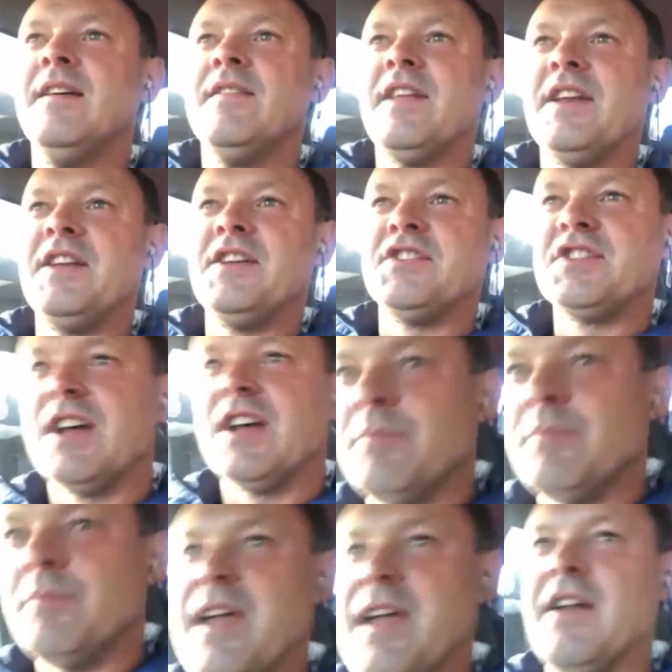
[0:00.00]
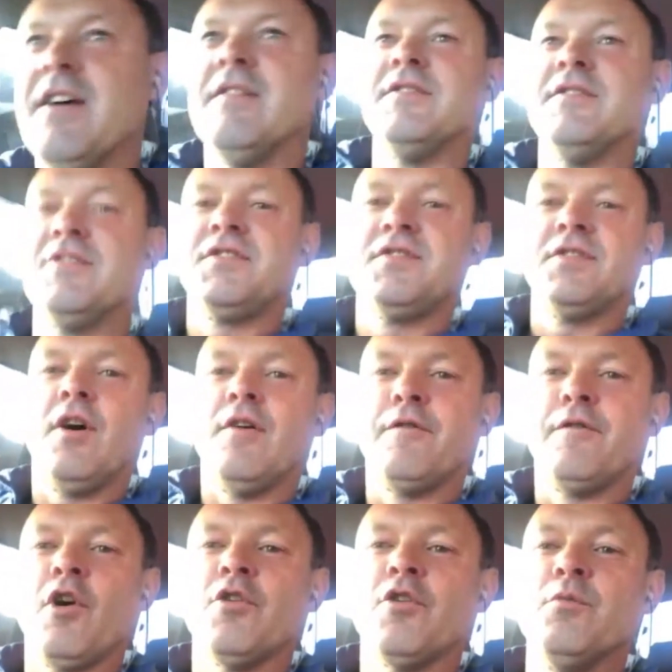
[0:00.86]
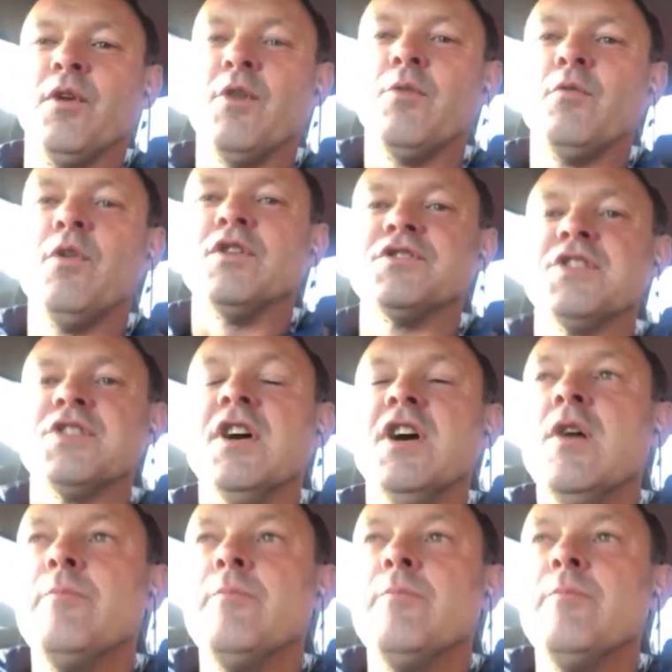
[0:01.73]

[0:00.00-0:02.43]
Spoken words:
They did tell me, and I've forgotten what it was.